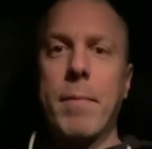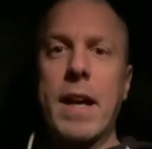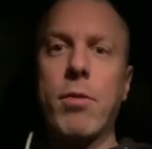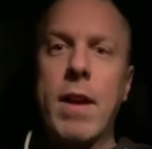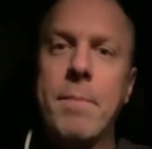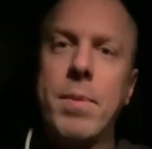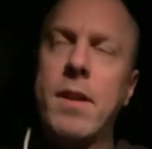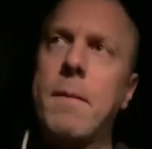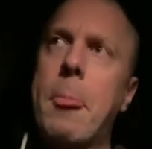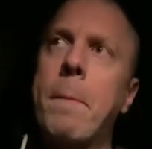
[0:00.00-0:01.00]
My
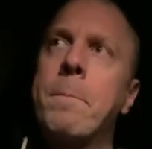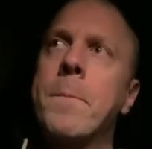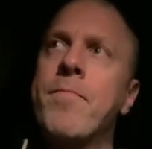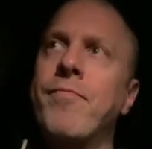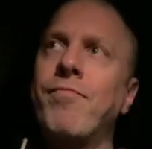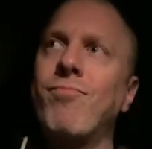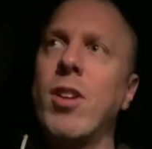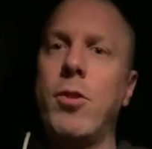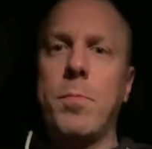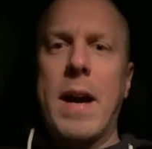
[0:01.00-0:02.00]
grandpa
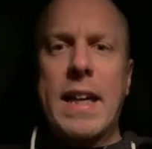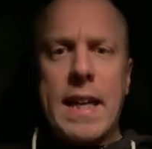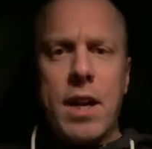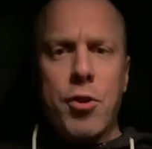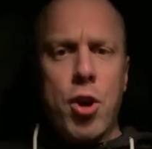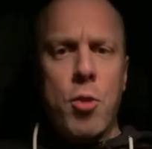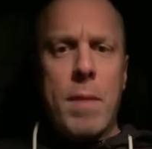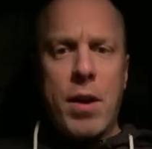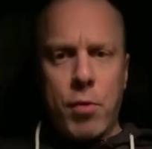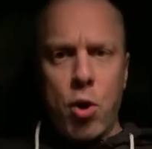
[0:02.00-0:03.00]
is my hero,
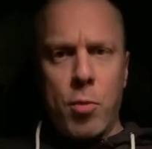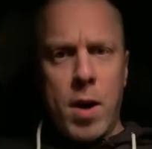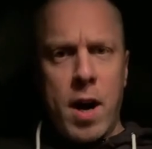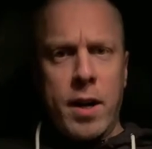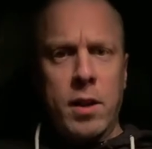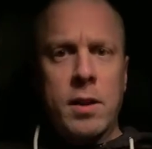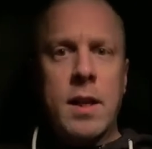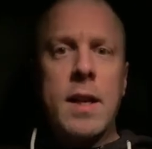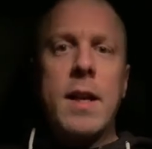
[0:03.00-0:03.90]
my role model.